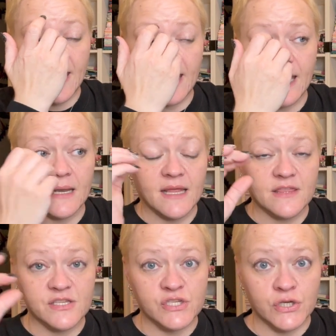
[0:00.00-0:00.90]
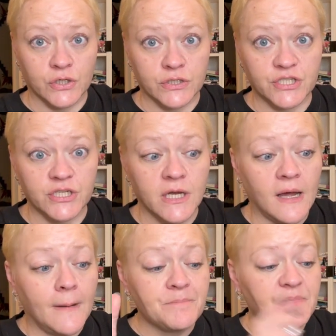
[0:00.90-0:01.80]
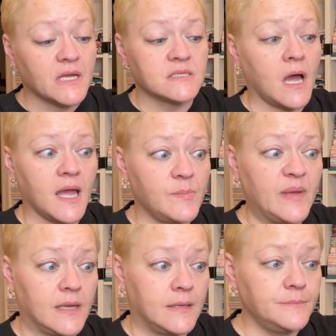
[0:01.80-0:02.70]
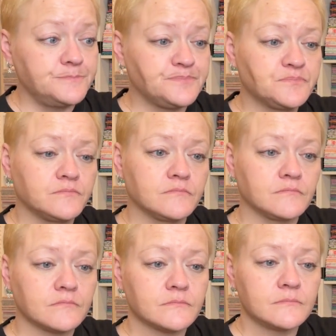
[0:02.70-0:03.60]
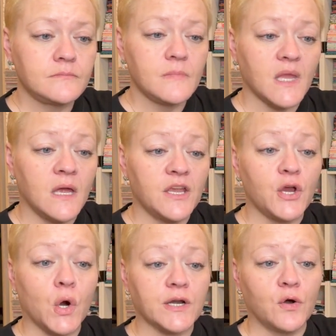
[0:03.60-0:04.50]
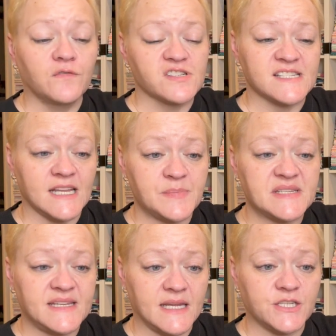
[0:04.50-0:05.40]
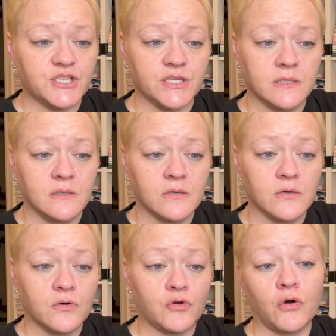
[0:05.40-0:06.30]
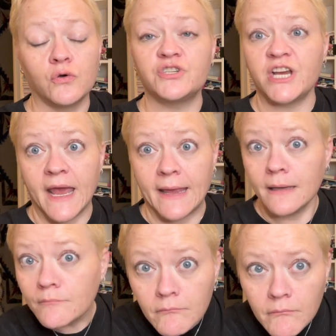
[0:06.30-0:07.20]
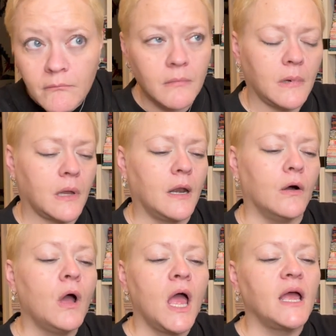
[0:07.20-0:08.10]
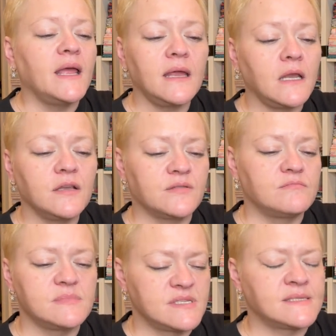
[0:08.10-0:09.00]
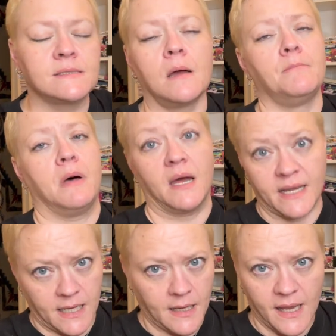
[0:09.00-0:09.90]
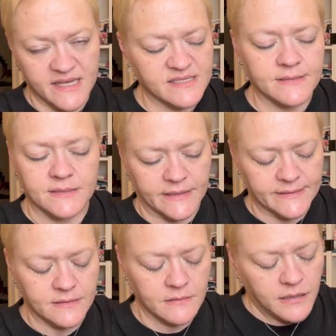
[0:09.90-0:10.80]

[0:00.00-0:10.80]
and in the search, type in yarn over slip stitch crochet, you know, somebody has done it.